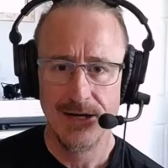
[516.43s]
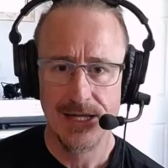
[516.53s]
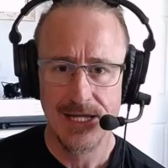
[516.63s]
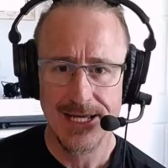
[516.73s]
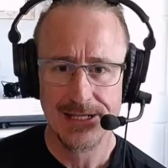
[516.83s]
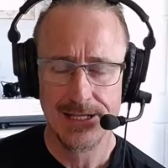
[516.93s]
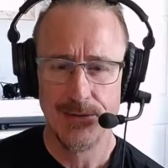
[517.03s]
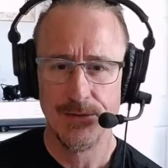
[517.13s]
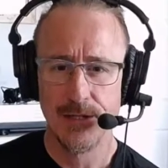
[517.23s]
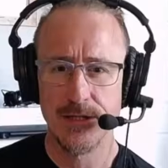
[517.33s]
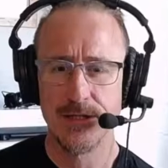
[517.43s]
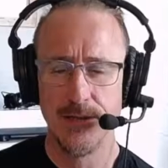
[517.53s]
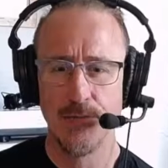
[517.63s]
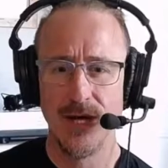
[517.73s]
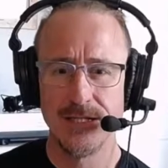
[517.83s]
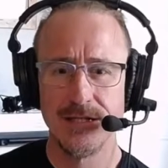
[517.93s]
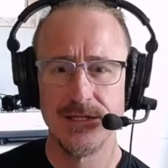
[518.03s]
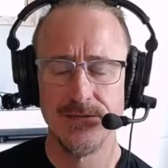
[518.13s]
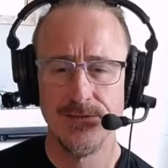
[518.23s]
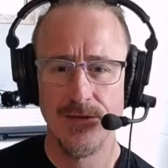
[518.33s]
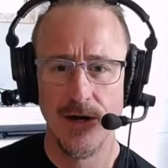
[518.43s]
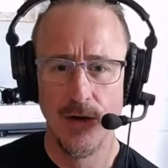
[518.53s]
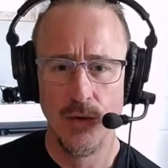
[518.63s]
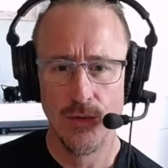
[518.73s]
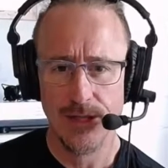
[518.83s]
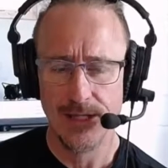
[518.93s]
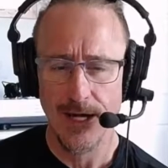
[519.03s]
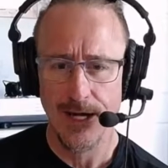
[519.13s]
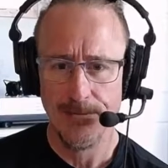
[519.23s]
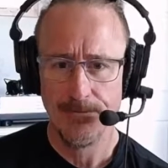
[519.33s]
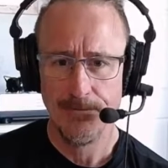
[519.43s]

thing to come into the presence of a holy God.